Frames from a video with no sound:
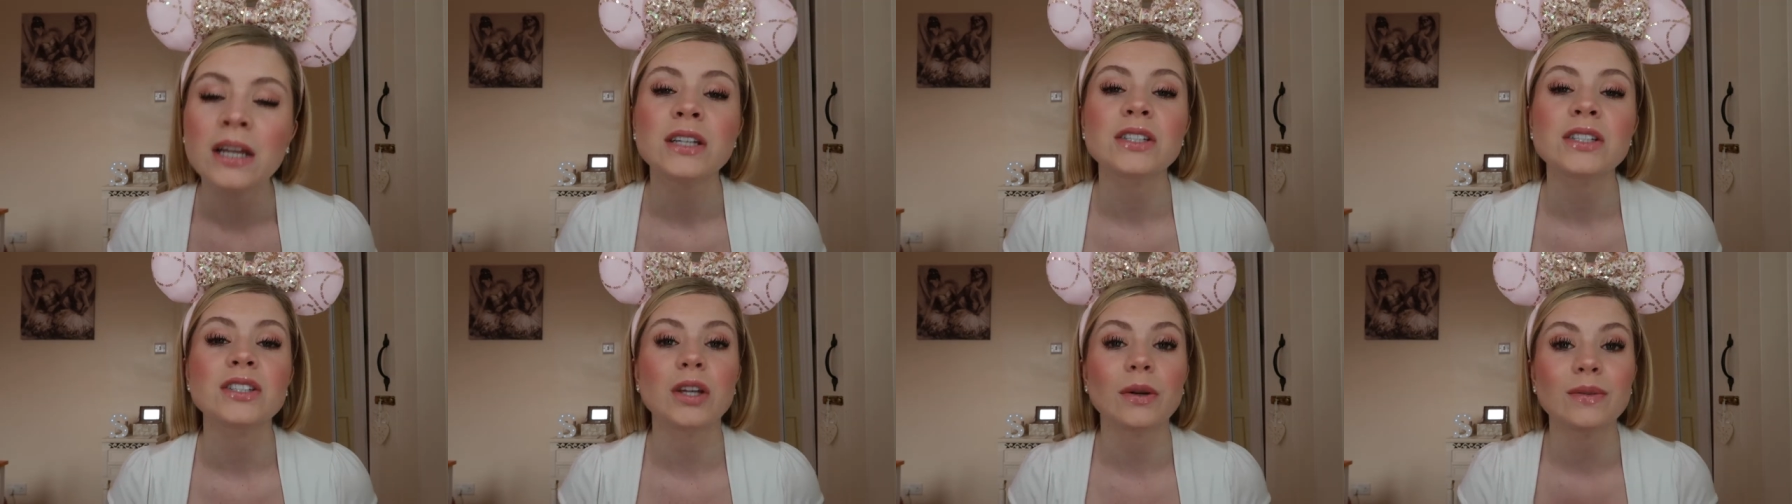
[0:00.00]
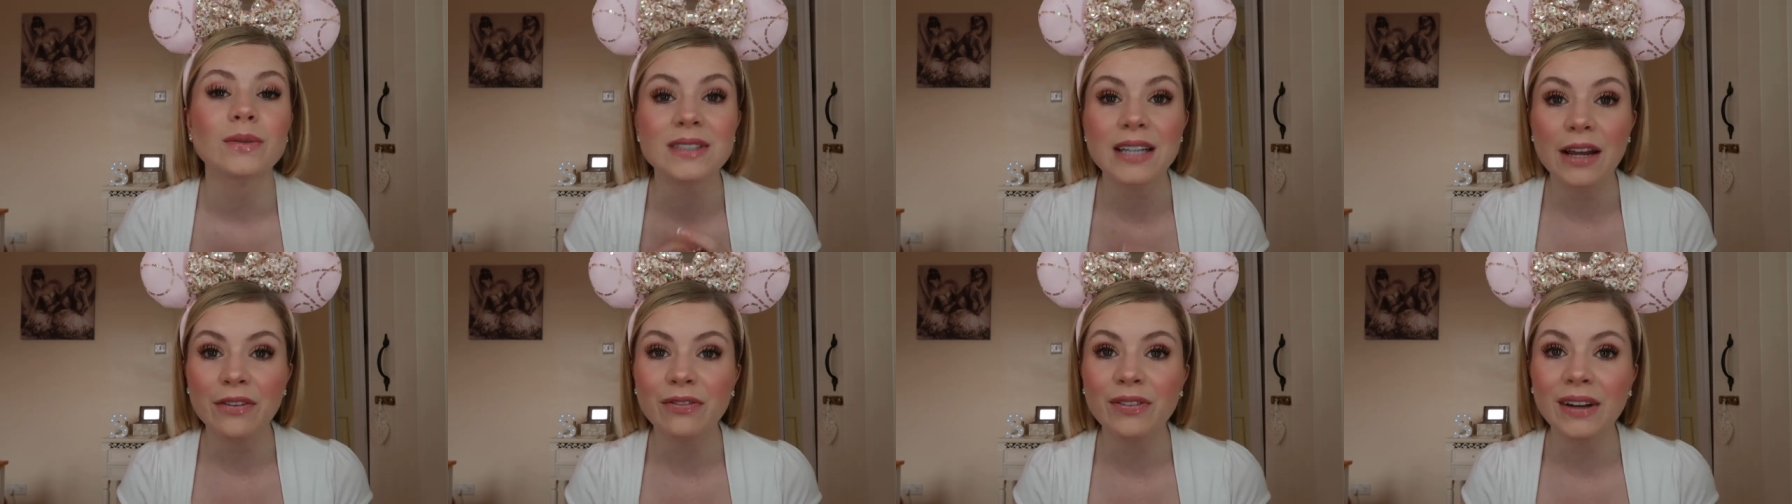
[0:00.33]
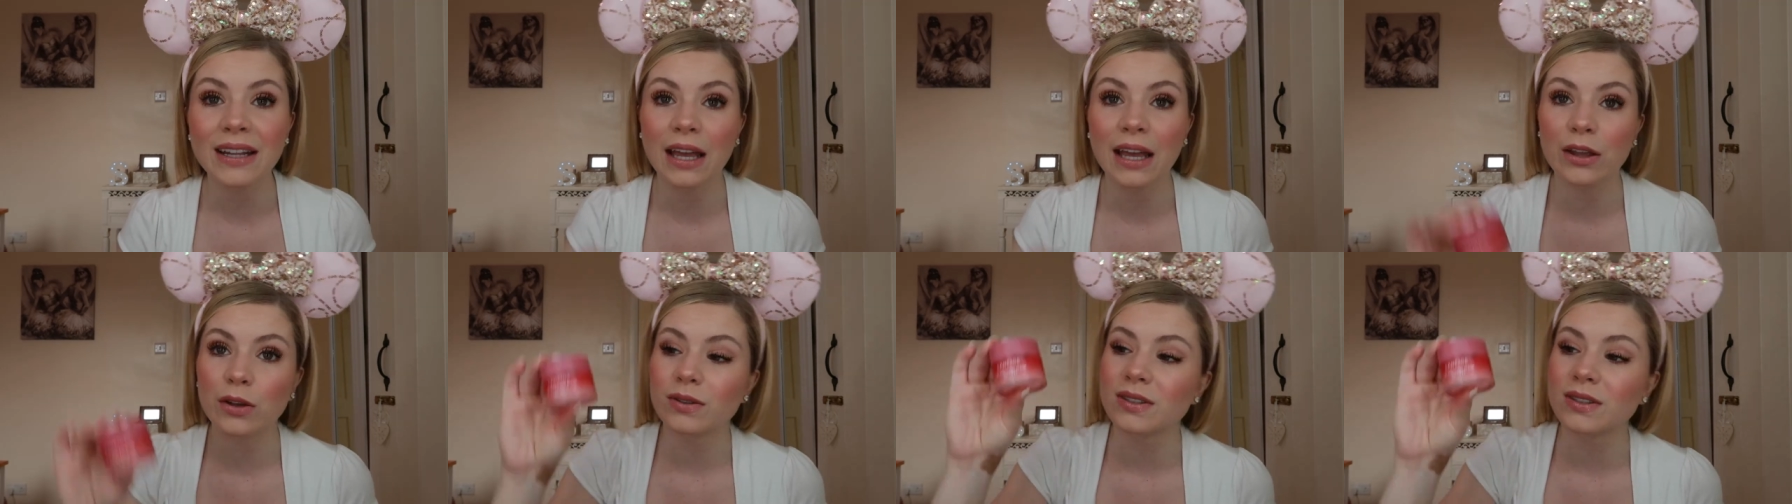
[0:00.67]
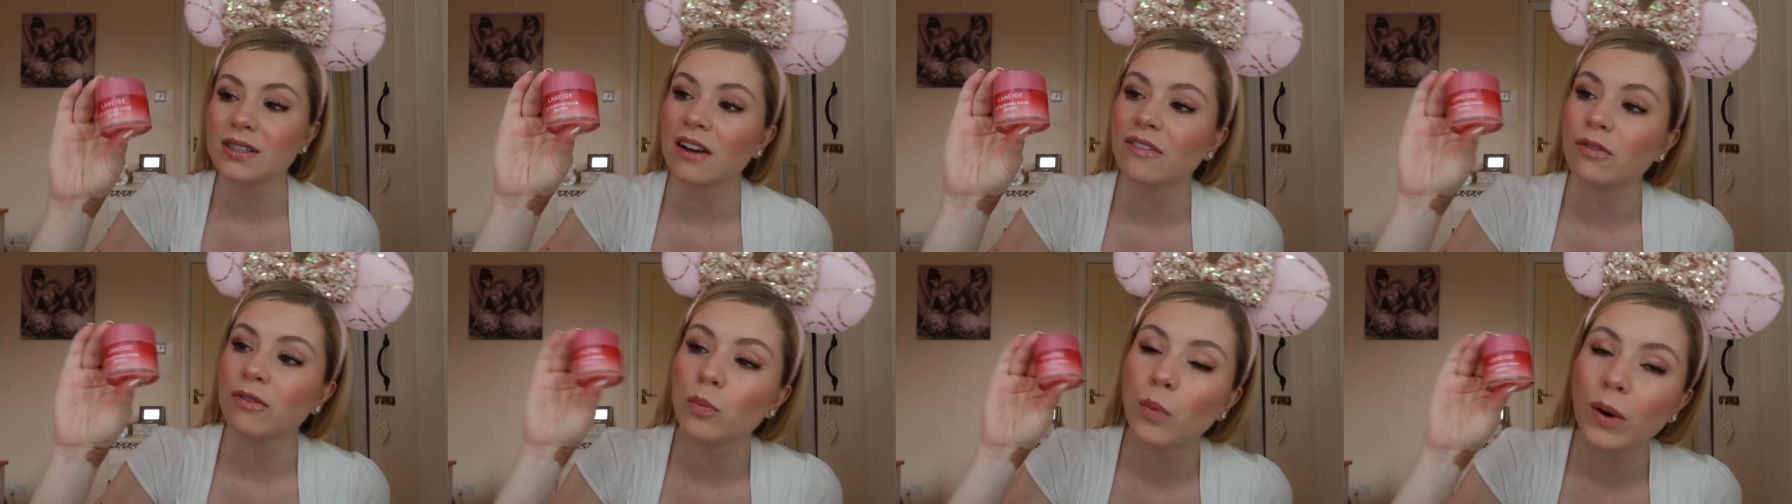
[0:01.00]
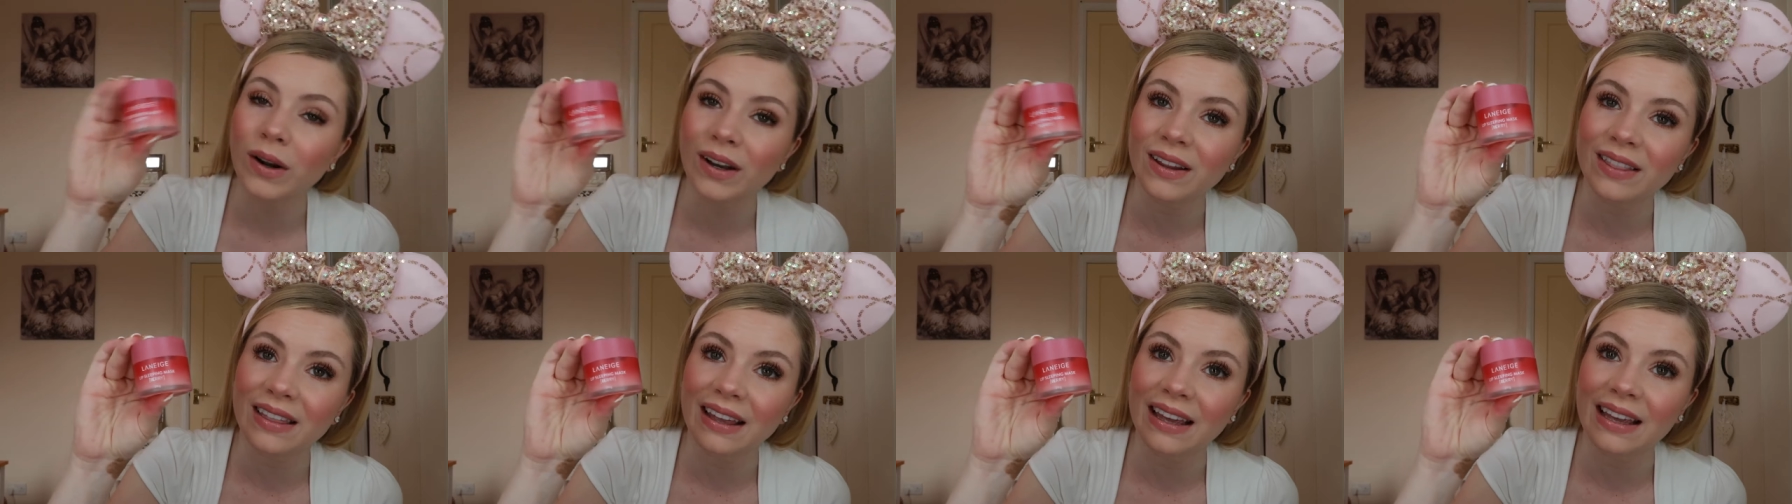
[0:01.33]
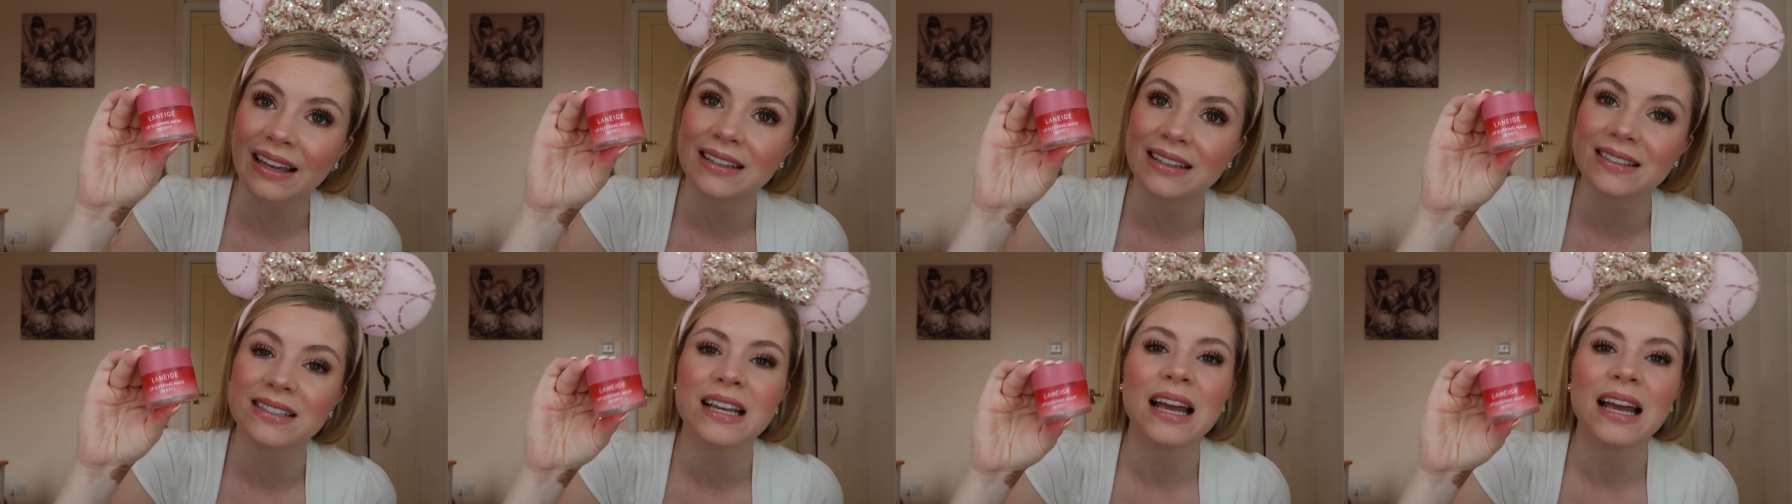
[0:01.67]
so definitely get yourself one of
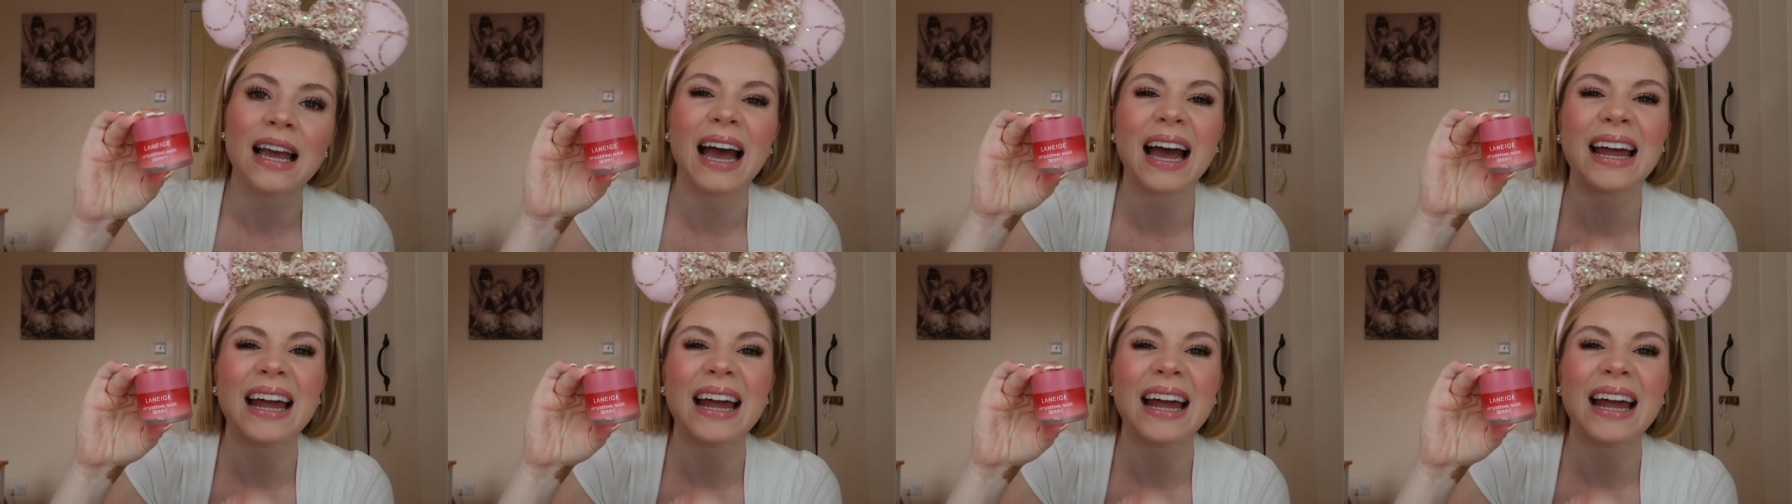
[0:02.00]
these,